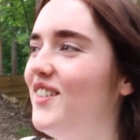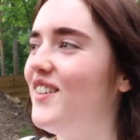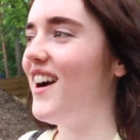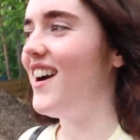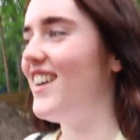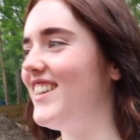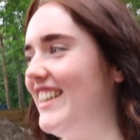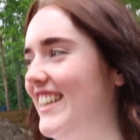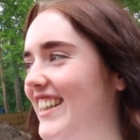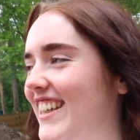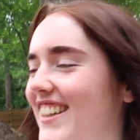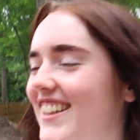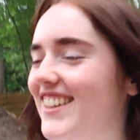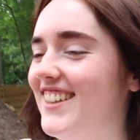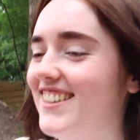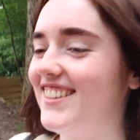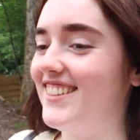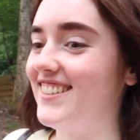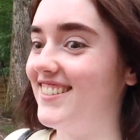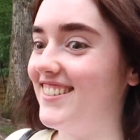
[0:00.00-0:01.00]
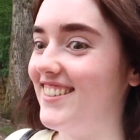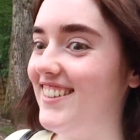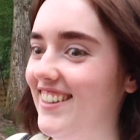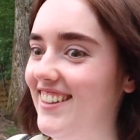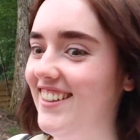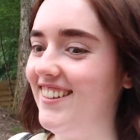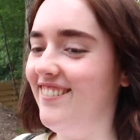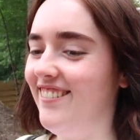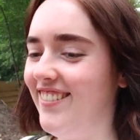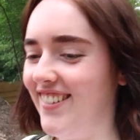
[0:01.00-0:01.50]
were actually gonna
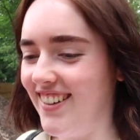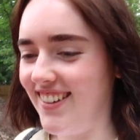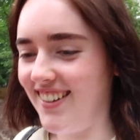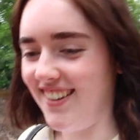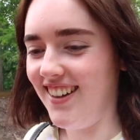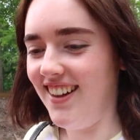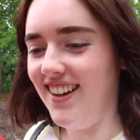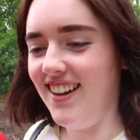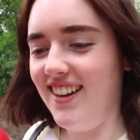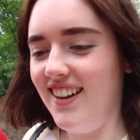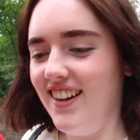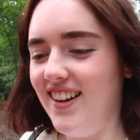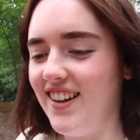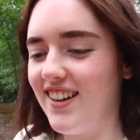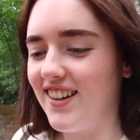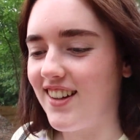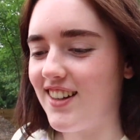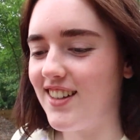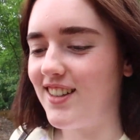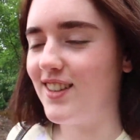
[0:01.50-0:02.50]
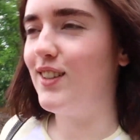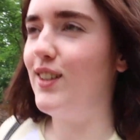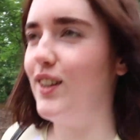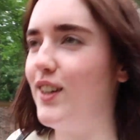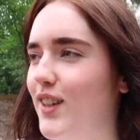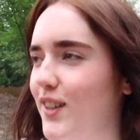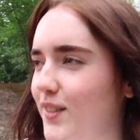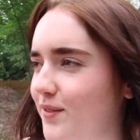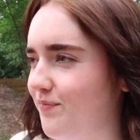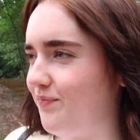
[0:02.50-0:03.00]
leave because
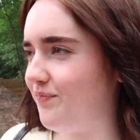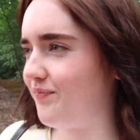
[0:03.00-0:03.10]
the